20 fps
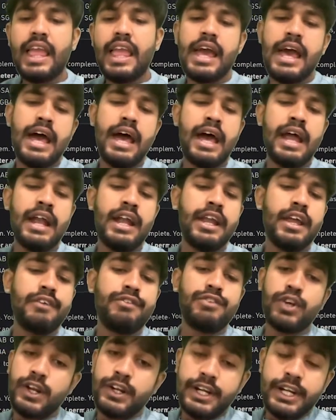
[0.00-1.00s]
And
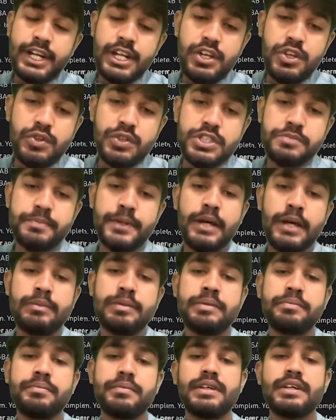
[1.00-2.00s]
if you already knew this
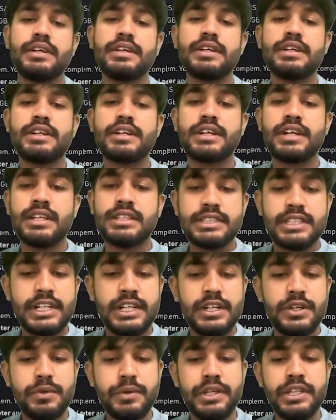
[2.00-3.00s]
problem,
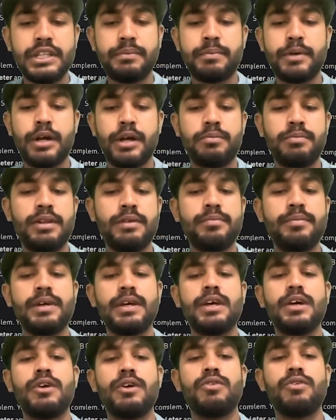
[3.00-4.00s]
consider doing the problem
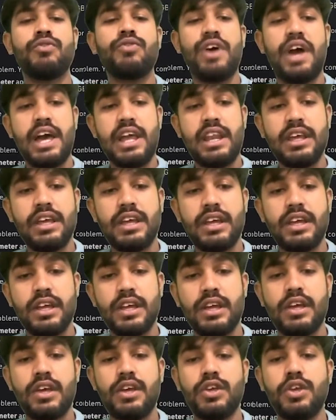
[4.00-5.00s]
where
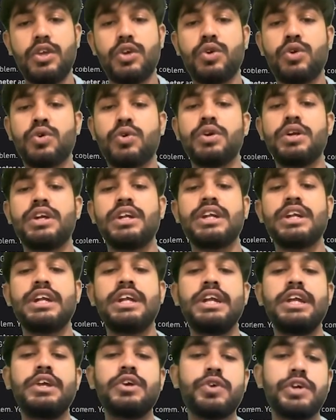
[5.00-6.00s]
you don't
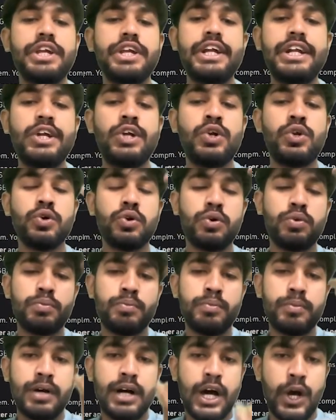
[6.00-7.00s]
you need to
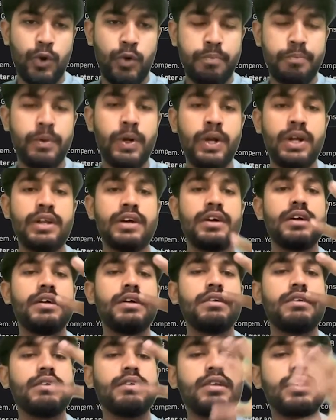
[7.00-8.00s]
output
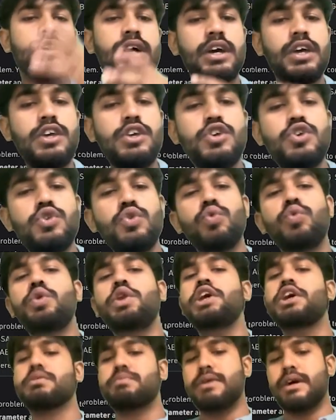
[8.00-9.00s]
the
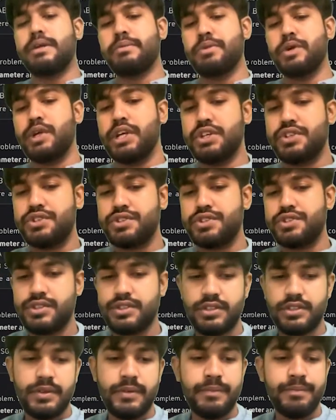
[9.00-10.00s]
unique
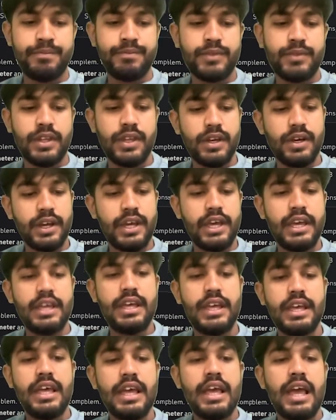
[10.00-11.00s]
permutations. Okay,
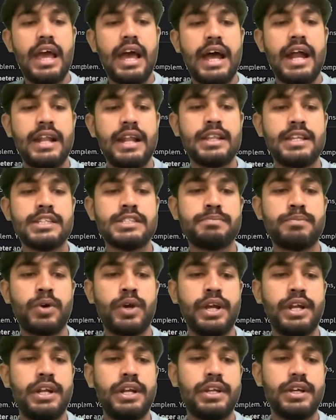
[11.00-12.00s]
at this
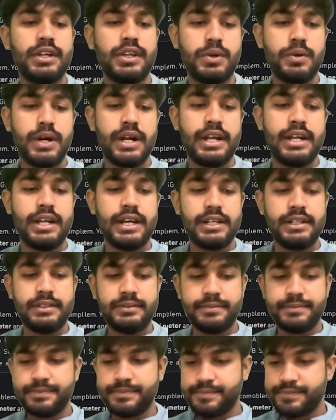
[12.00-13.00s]
point you are
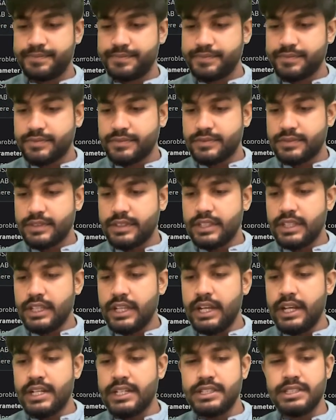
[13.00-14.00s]
done.
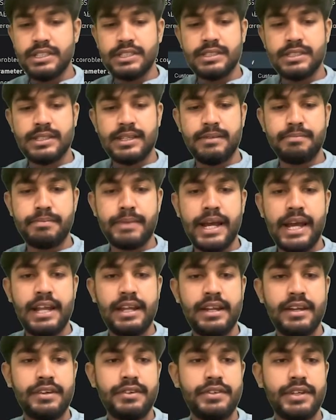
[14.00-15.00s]
Let us just
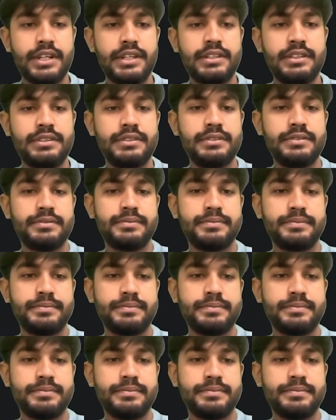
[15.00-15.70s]
compile and run.